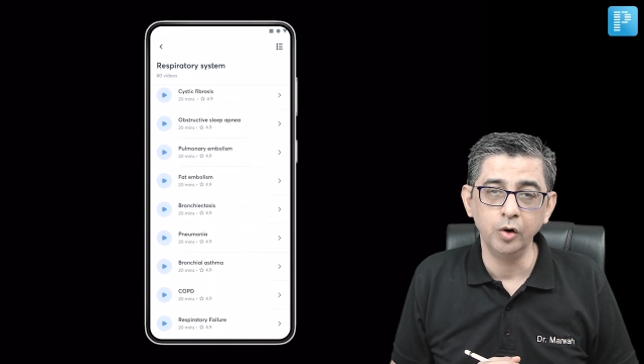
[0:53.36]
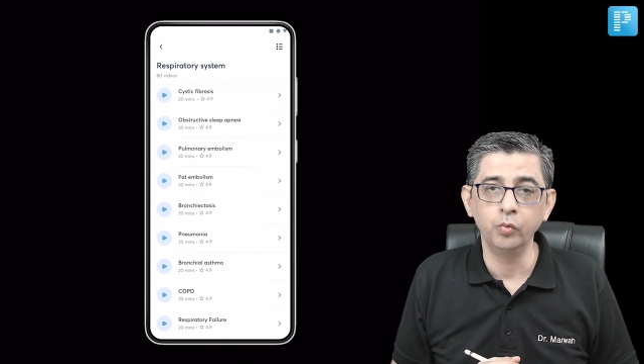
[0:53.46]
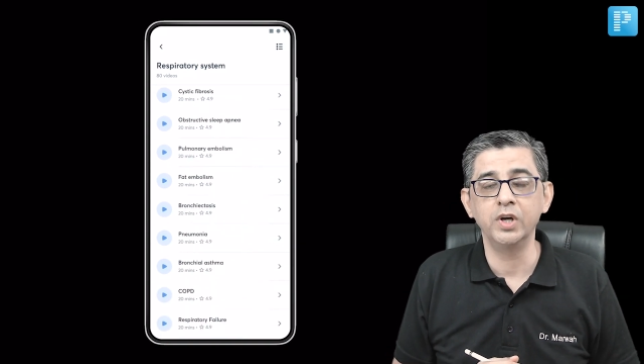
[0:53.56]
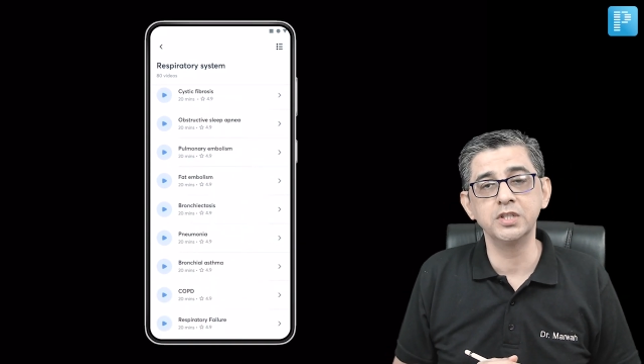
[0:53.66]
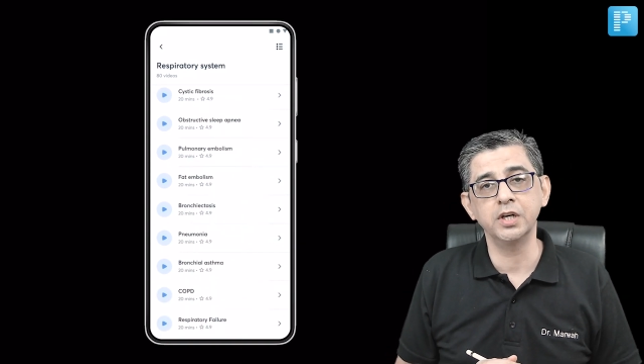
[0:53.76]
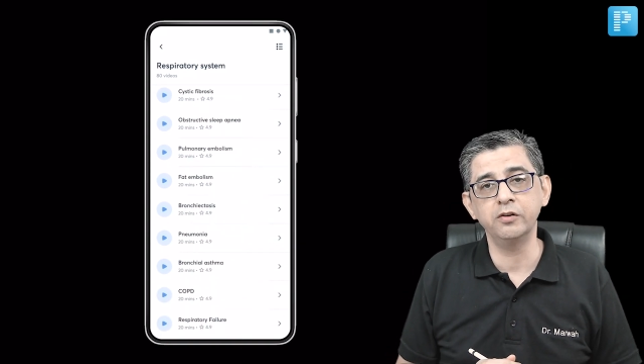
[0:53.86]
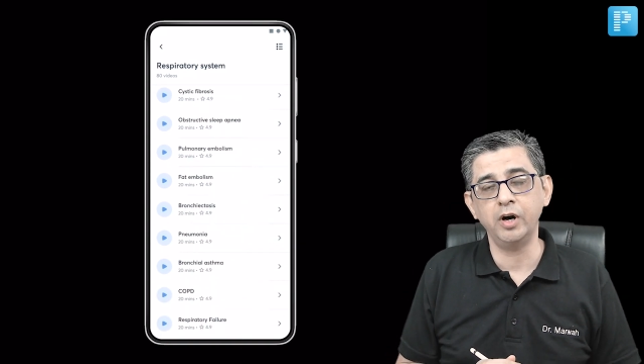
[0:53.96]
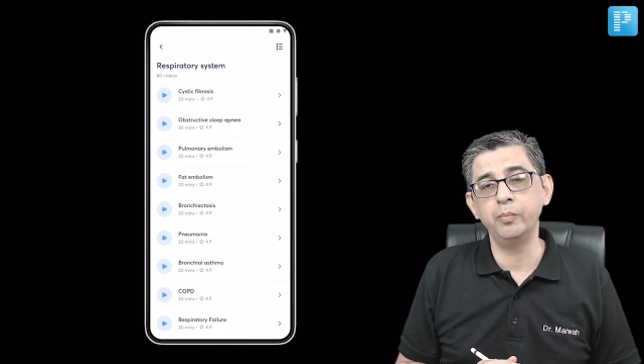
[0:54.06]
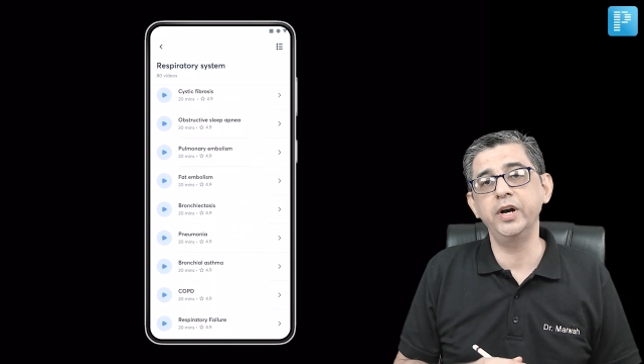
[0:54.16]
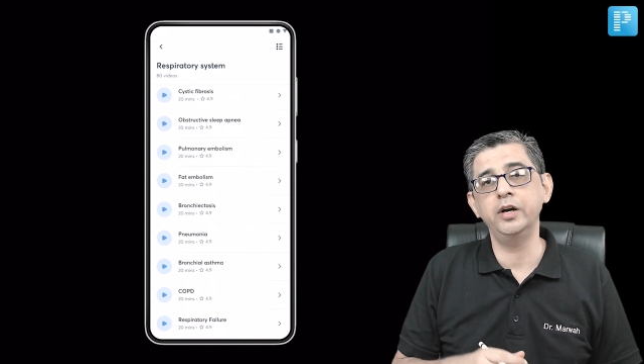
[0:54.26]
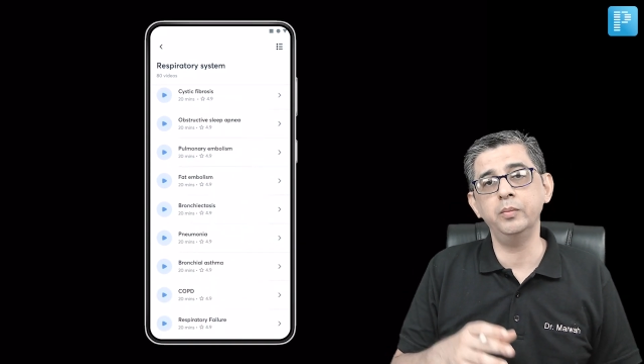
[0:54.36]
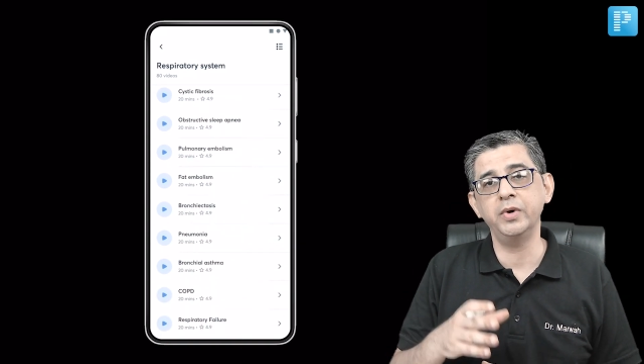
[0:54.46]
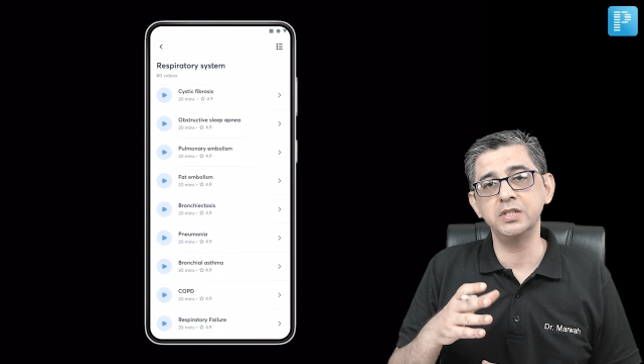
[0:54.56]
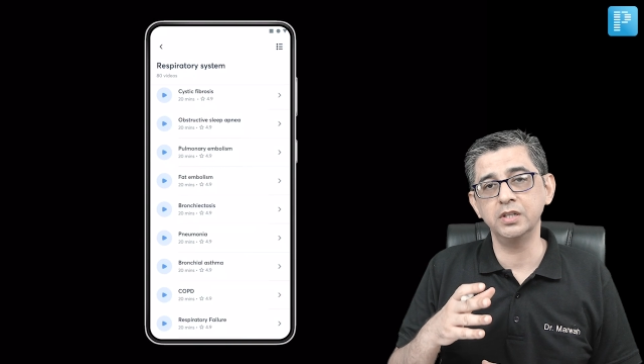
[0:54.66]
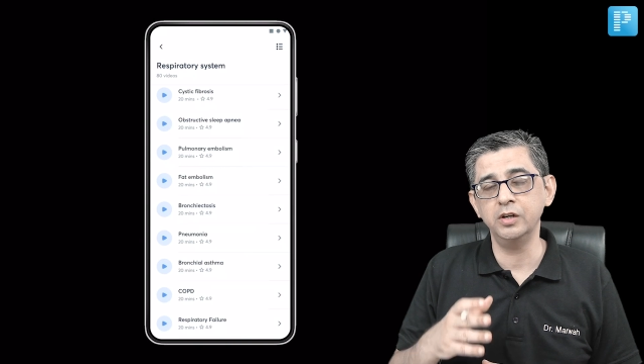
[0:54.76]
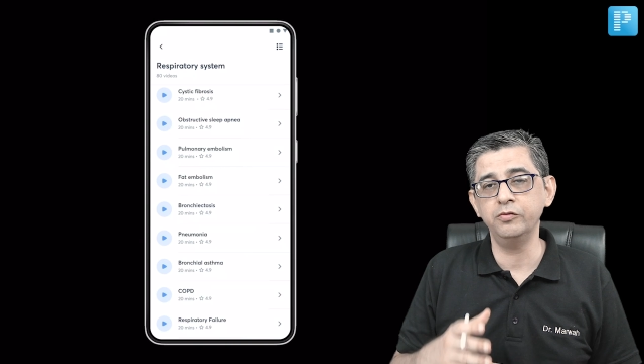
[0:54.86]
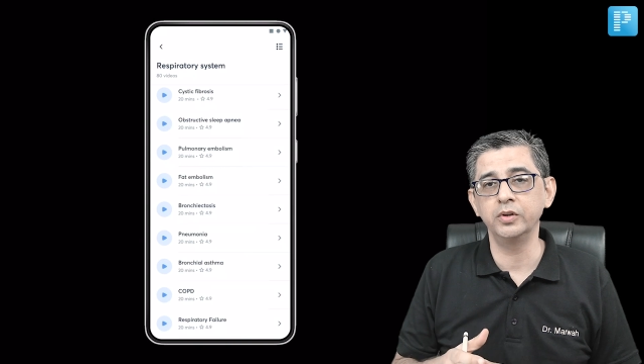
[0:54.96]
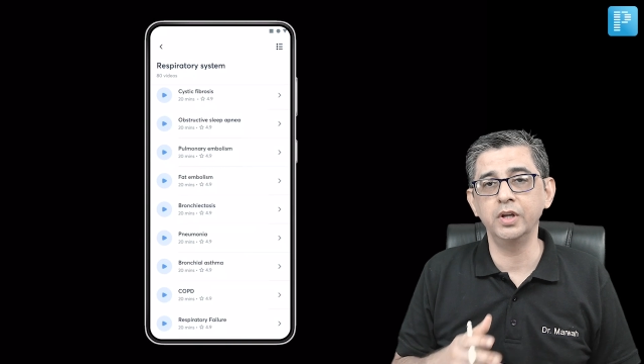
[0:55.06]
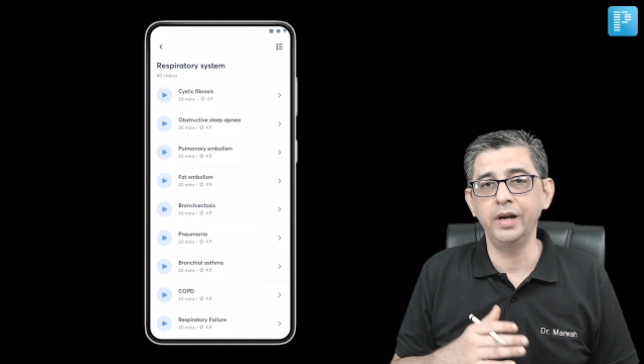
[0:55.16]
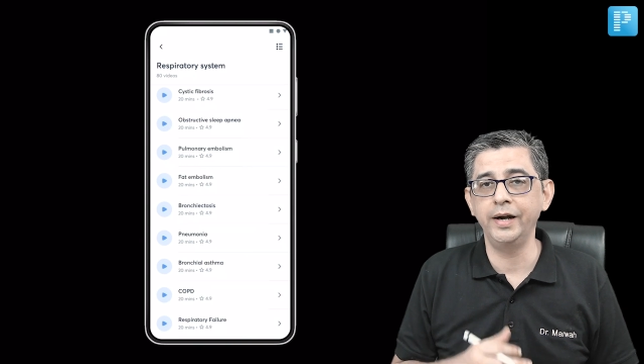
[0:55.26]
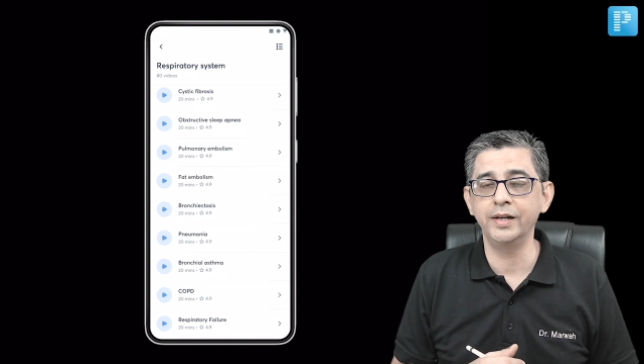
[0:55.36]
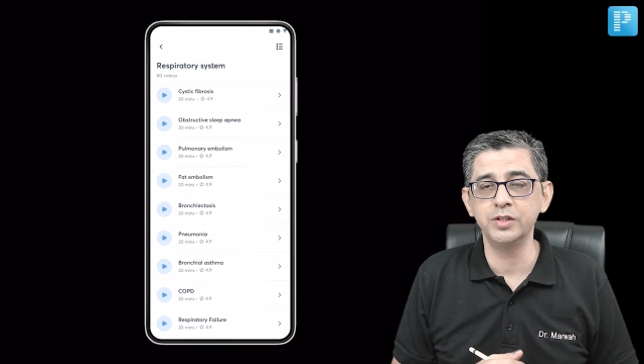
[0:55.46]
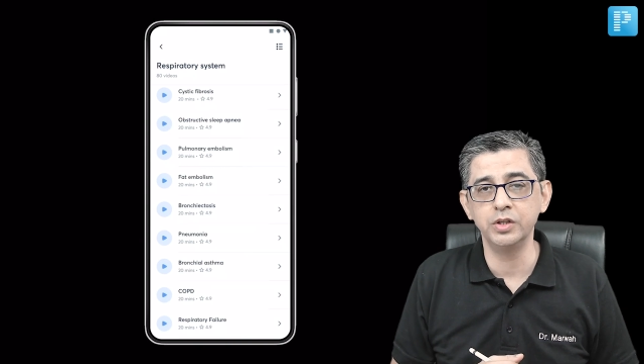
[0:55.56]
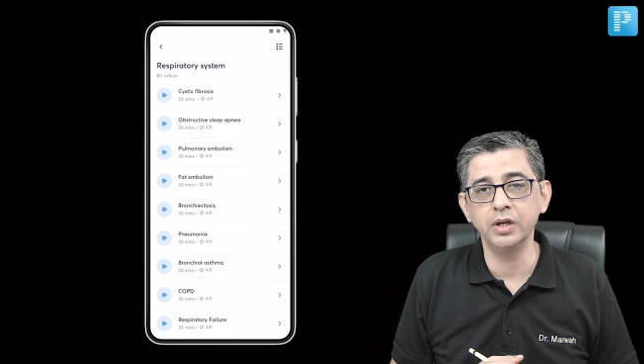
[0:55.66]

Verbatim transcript: Once I've updated myself on the latest